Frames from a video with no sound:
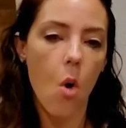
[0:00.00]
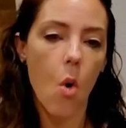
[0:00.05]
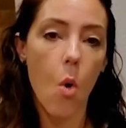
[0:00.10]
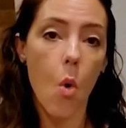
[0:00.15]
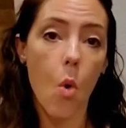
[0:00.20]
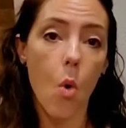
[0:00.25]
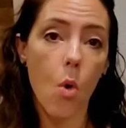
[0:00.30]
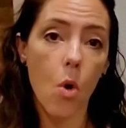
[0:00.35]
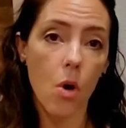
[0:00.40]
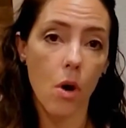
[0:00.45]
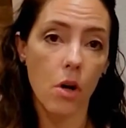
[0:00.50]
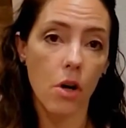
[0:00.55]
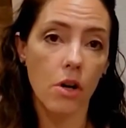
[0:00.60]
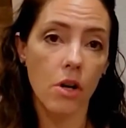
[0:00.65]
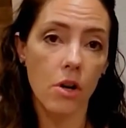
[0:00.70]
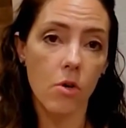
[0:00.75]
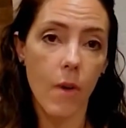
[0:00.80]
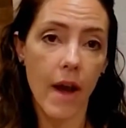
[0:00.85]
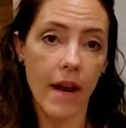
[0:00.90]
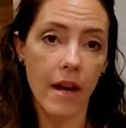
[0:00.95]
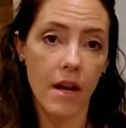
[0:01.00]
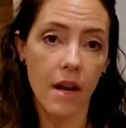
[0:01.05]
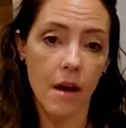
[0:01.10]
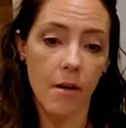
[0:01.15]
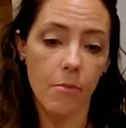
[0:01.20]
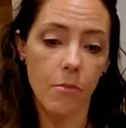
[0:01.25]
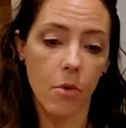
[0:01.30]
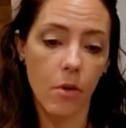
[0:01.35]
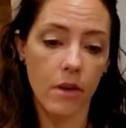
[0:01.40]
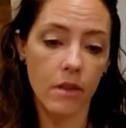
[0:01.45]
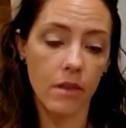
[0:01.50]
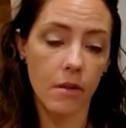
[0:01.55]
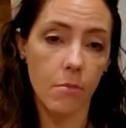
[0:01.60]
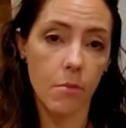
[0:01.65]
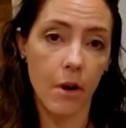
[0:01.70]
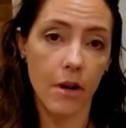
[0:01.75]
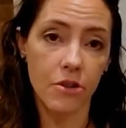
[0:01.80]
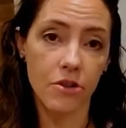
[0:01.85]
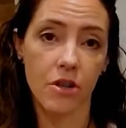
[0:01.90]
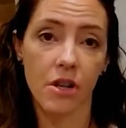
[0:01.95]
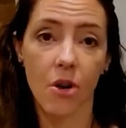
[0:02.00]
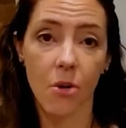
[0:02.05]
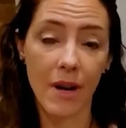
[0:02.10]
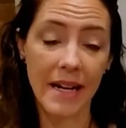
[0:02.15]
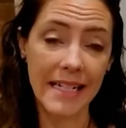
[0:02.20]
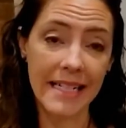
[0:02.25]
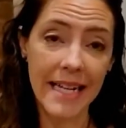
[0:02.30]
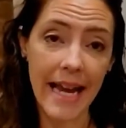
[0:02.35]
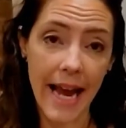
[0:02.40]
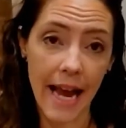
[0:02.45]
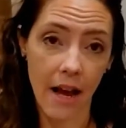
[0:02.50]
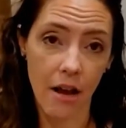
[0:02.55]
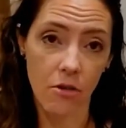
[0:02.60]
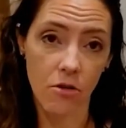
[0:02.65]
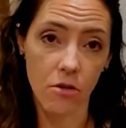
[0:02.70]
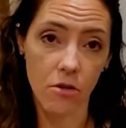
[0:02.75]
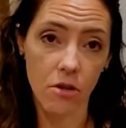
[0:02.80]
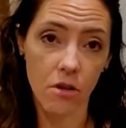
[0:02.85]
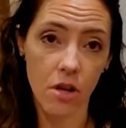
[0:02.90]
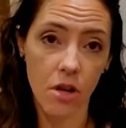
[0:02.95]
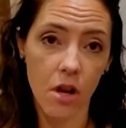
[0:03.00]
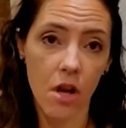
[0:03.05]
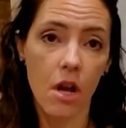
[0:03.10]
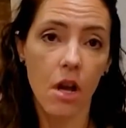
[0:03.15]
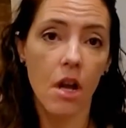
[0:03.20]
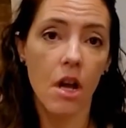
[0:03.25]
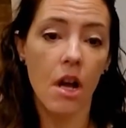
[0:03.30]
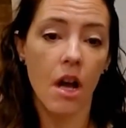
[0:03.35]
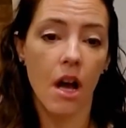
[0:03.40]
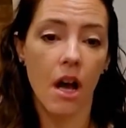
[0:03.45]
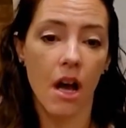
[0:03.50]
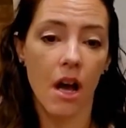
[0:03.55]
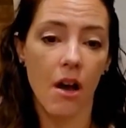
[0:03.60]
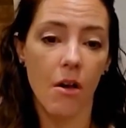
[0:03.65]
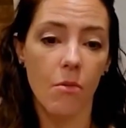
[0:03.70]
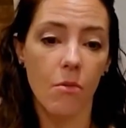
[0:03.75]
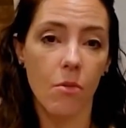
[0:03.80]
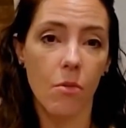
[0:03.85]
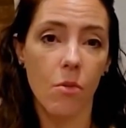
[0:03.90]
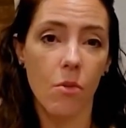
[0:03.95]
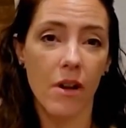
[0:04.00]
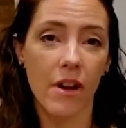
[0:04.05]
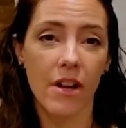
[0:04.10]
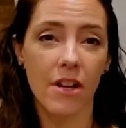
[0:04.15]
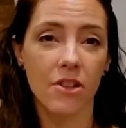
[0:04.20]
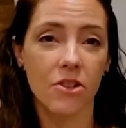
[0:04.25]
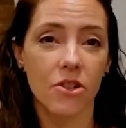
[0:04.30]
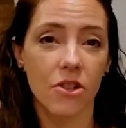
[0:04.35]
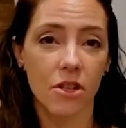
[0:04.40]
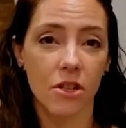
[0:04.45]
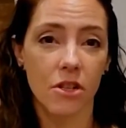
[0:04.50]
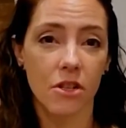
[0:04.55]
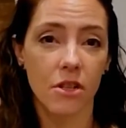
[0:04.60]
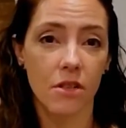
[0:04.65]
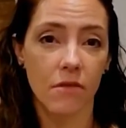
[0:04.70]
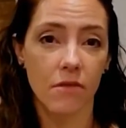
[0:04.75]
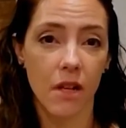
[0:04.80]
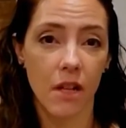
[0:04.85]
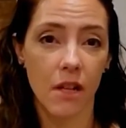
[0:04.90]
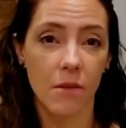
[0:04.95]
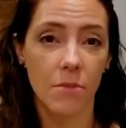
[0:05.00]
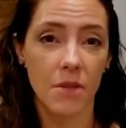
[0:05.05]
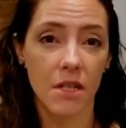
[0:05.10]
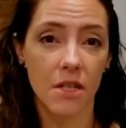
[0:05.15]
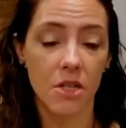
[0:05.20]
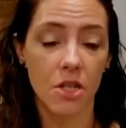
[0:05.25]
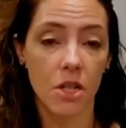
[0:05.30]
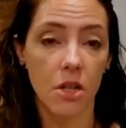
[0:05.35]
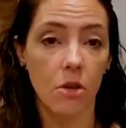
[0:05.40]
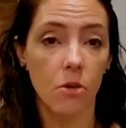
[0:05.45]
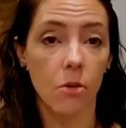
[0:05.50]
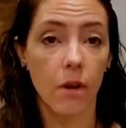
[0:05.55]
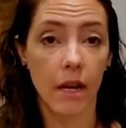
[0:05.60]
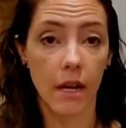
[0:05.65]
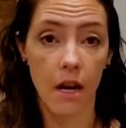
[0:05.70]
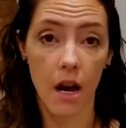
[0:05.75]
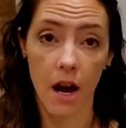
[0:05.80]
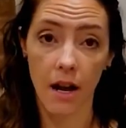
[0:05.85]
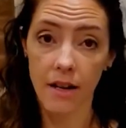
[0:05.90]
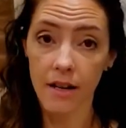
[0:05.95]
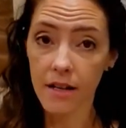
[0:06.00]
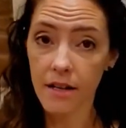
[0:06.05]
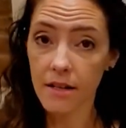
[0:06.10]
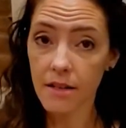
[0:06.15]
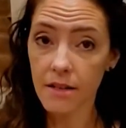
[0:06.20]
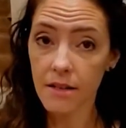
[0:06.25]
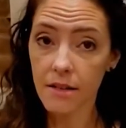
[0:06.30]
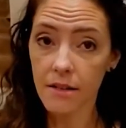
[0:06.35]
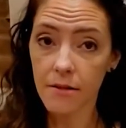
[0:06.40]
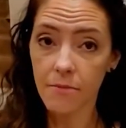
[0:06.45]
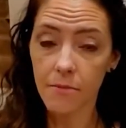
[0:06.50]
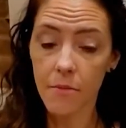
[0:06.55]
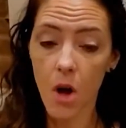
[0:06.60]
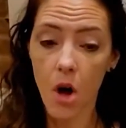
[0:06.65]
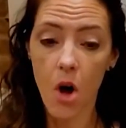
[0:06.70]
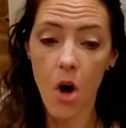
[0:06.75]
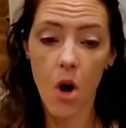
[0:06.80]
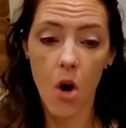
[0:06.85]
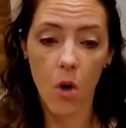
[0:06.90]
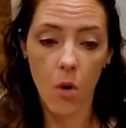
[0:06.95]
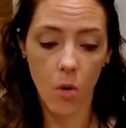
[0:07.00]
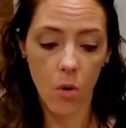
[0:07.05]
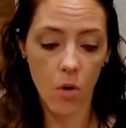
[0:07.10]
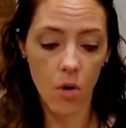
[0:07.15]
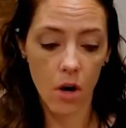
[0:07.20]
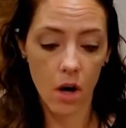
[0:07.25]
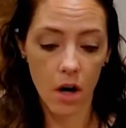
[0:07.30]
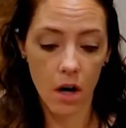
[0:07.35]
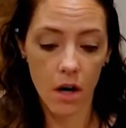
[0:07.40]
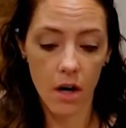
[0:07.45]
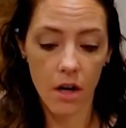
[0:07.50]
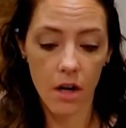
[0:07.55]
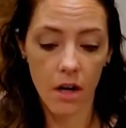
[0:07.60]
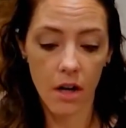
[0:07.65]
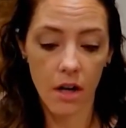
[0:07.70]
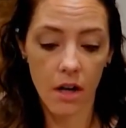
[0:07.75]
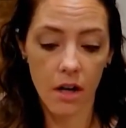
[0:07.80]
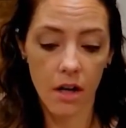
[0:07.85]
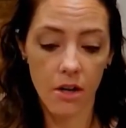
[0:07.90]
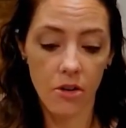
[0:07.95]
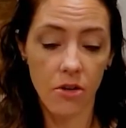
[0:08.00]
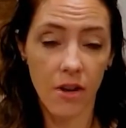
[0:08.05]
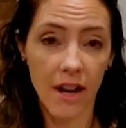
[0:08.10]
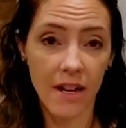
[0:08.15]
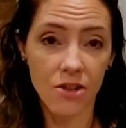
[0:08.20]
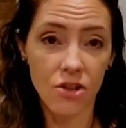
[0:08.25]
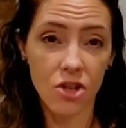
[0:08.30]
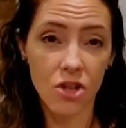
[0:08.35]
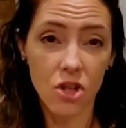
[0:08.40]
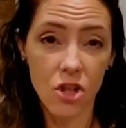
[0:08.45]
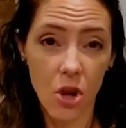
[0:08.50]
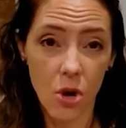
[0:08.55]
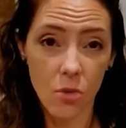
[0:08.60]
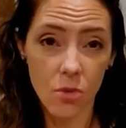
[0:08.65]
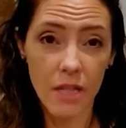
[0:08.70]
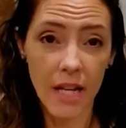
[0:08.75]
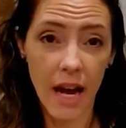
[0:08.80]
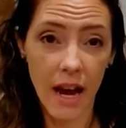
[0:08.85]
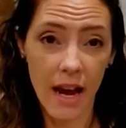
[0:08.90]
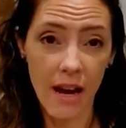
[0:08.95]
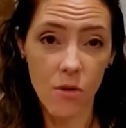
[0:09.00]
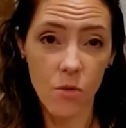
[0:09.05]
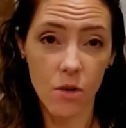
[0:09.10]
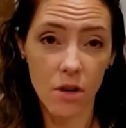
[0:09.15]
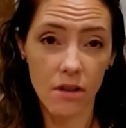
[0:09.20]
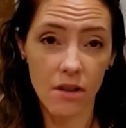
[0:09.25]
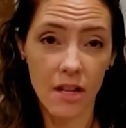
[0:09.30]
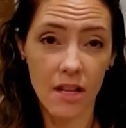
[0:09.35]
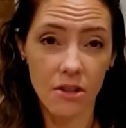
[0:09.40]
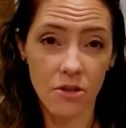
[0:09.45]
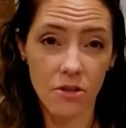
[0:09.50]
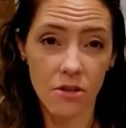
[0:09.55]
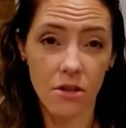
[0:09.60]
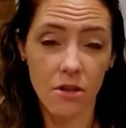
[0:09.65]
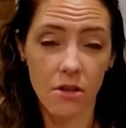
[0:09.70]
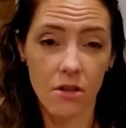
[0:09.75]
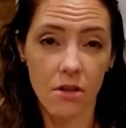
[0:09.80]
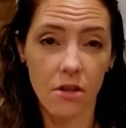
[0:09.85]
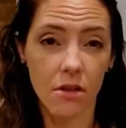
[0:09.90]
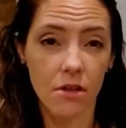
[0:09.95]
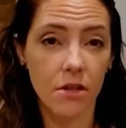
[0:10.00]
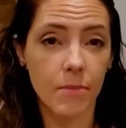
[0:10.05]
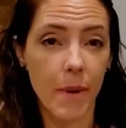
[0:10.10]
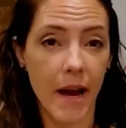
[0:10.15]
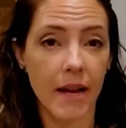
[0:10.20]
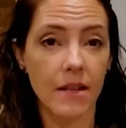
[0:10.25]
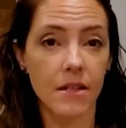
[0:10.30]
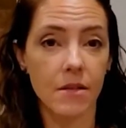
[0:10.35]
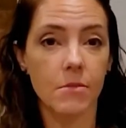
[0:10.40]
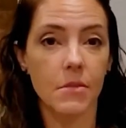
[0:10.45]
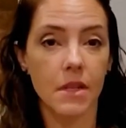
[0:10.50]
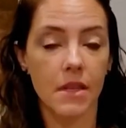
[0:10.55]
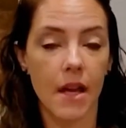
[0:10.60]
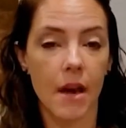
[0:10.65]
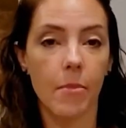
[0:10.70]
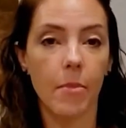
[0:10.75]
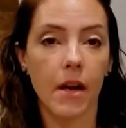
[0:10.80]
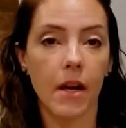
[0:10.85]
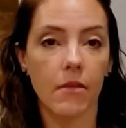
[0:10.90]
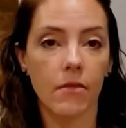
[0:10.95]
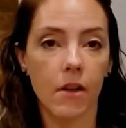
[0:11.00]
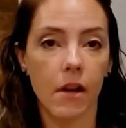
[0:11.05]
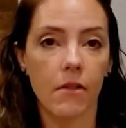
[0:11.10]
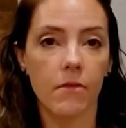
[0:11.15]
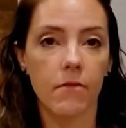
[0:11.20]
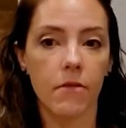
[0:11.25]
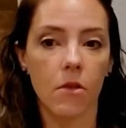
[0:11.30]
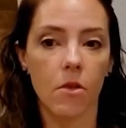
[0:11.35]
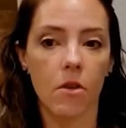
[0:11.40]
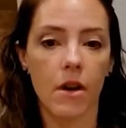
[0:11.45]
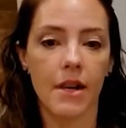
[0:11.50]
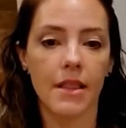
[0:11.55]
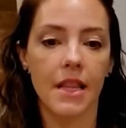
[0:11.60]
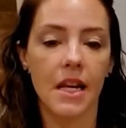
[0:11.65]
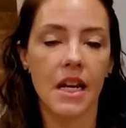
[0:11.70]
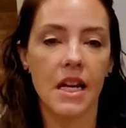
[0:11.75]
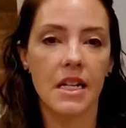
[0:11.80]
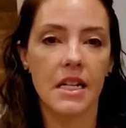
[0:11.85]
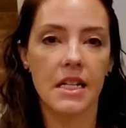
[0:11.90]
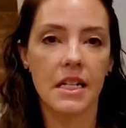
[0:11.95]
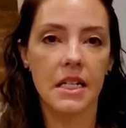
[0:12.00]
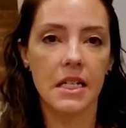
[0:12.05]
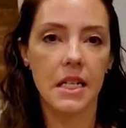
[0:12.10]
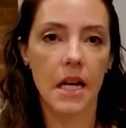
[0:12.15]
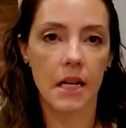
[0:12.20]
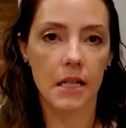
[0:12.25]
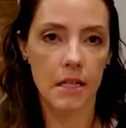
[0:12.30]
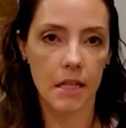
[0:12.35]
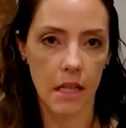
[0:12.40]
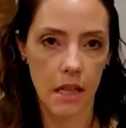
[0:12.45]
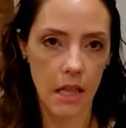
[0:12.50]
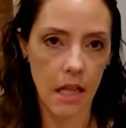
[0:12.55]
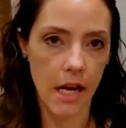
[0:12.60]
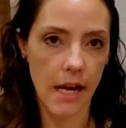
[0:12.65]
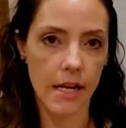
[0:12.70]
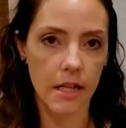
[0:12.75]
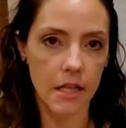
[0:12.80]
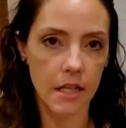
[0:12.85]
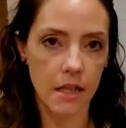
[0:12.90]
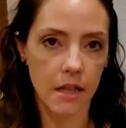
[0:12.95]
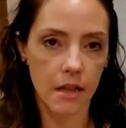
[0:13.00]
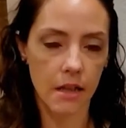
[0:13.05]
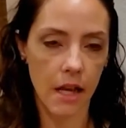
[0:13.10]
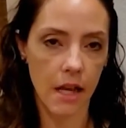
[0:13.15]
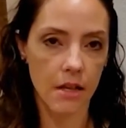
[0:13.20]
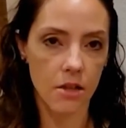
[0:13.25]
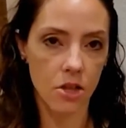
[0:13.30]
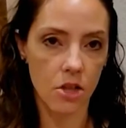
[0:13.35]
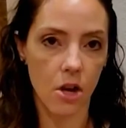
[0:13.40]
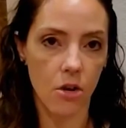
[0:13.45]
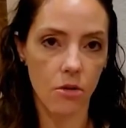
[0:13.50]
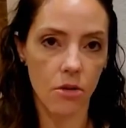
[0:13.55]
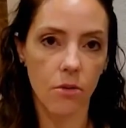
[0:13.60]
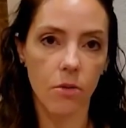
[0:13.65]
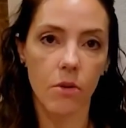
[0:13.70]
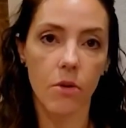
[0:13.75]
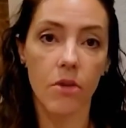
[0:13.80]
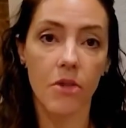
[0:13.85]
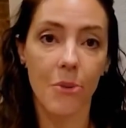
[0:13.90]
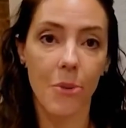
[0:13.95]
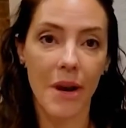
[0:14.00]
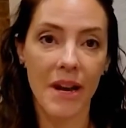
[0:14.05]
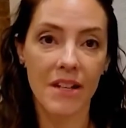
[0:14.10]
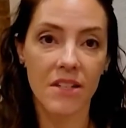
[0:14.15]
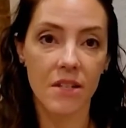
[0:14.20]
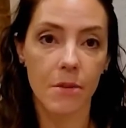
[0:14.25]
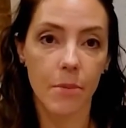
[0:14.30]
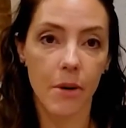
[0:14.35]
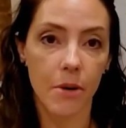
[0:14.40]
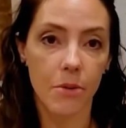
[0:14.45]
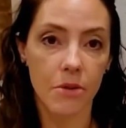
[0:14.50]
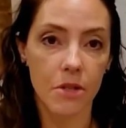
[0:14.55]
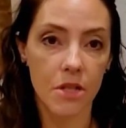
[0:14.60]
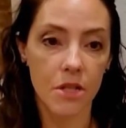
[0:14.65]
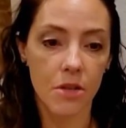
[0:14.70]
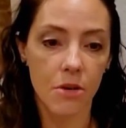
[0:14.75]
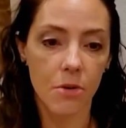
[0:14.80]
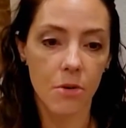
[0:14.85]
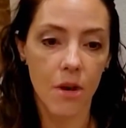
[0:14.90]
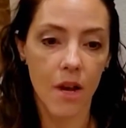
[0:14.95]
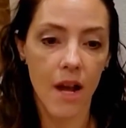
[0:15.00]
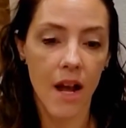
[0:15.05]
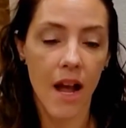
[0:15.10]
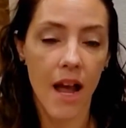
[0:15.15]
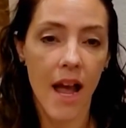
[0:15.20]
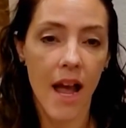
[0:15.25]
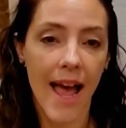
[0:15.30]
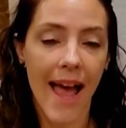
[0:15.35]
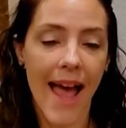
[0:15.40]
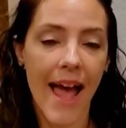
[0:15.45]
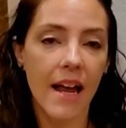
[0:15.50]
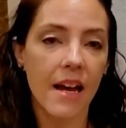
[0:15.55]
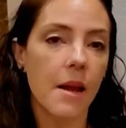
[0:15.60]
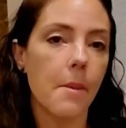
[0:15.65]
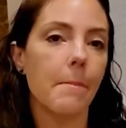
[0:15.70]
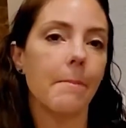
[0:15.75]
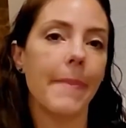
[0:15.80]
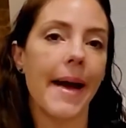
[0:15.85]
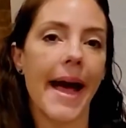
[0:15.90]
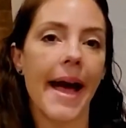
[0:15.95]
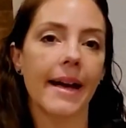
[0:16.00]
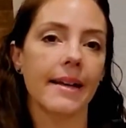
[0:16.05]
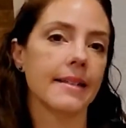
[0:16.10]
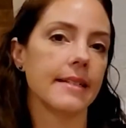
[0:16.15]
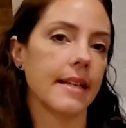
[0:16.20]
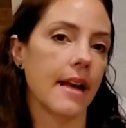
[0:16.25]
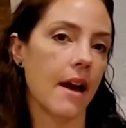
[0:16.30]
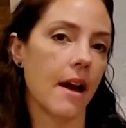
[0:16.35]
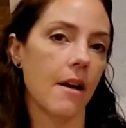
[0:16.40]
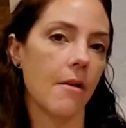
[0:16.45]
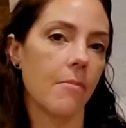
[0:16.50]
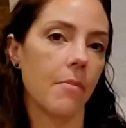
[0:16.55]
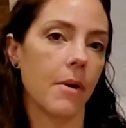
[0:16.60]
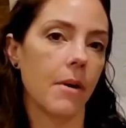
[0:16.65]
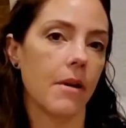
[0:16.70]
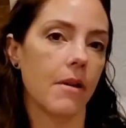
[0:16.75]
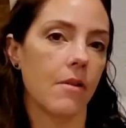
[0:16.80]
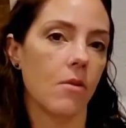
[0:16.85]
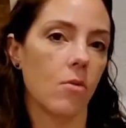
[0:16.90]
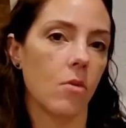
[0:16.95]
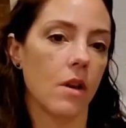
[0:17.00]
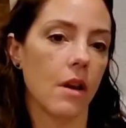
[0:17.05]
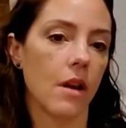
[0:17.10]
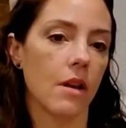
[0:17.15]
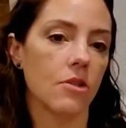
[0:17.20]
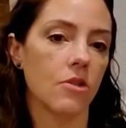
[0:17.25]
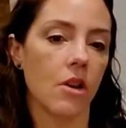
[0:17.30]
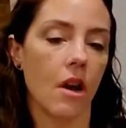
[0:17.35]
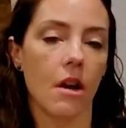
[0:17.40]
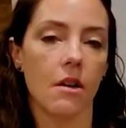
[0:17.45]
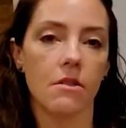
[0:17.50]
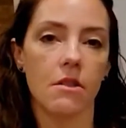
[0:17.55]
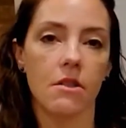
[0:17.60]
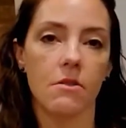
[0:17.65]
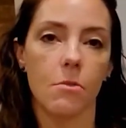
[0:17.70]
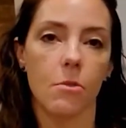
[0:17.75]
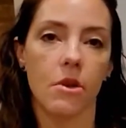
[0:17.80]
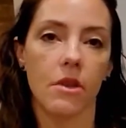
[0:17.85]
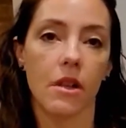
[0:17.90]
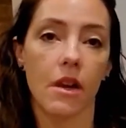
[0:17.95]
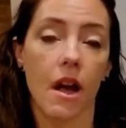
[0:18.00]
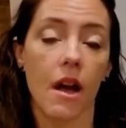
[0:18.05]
Or you end up with the pressure going down, which develops into incontinence. Or you get so tight where things are spasmed in that pelvic floor and then it doesn't let things go through the way it's supposed to, and it backs up, which causes more of the